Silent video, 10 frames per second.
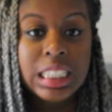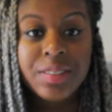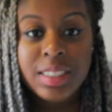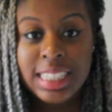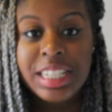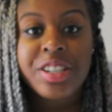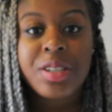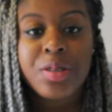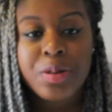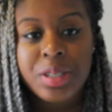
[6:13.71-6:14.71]
even
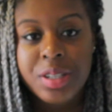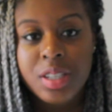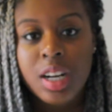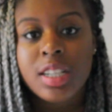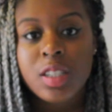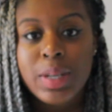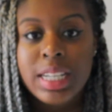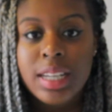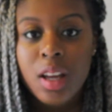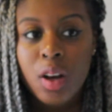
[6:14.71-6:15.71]
teachers always used to ask
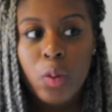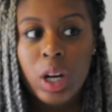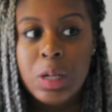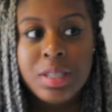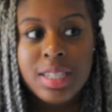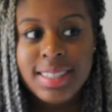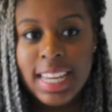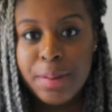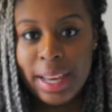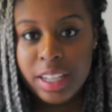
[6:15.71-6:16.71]
me why I wasn't
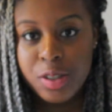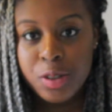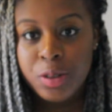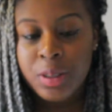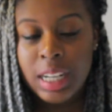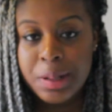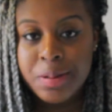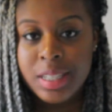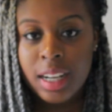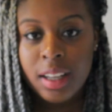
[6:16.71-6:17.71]
staying back at school, and
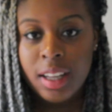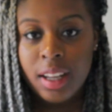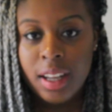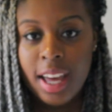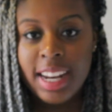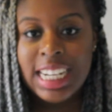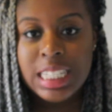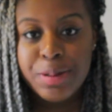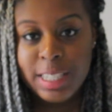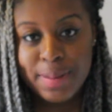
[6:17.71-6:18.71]
I had
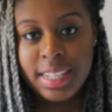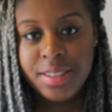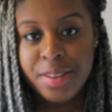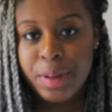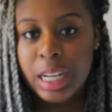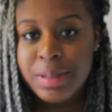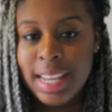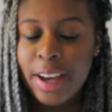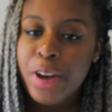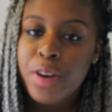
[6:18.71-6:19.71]
to explain to them that I was
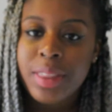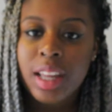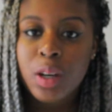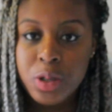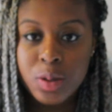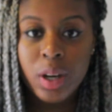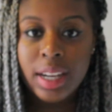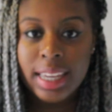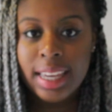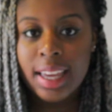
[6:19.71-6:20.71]
at home and that I was
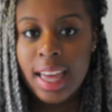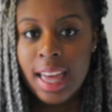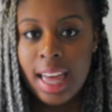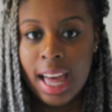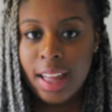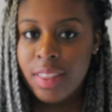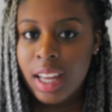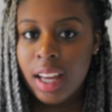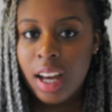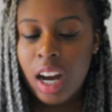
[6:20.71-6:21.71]
working and
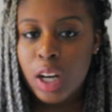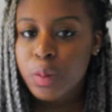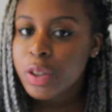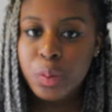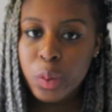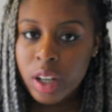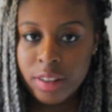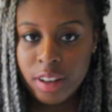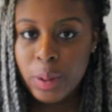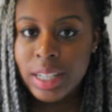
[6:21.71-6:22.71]
that I wouldn't work
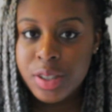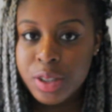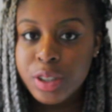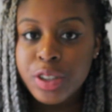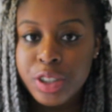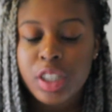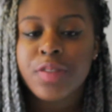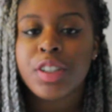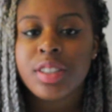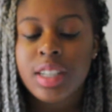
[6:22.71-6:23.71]
very well at school. So
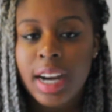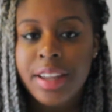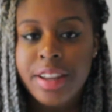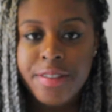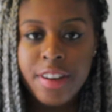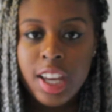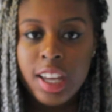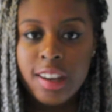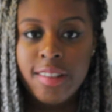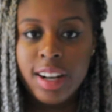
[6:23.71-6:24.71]
you've got to kind of
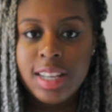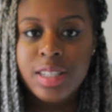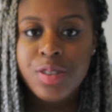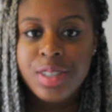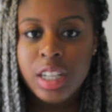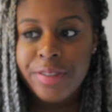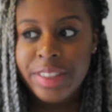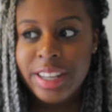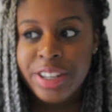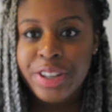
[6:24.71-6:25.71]
realise in yourself
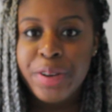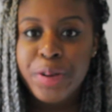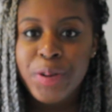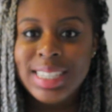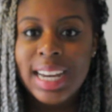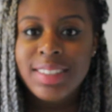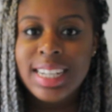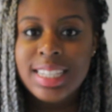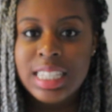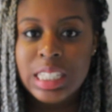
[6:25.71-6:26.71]
that you don't always have to
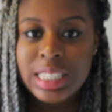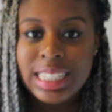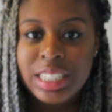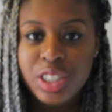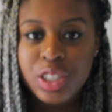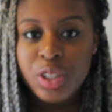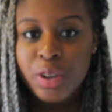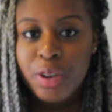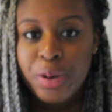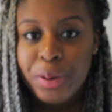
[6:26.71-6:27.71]
listen to teachers
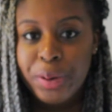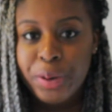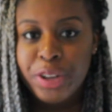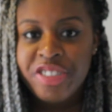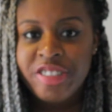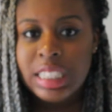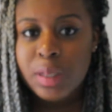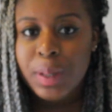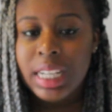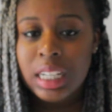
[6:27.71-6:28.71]
or your friends
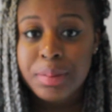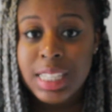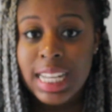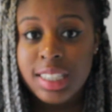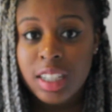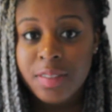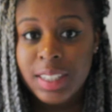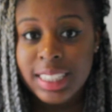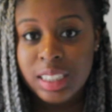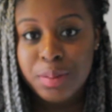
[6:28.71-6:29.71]
when it comes to that stuff.
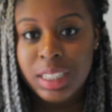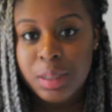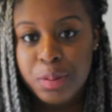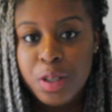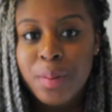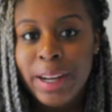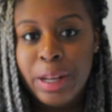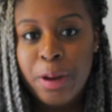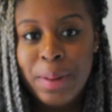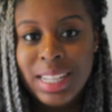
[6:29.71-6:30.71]
Sometimes you might
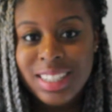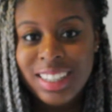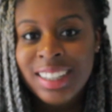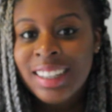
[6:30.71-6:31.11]
know better.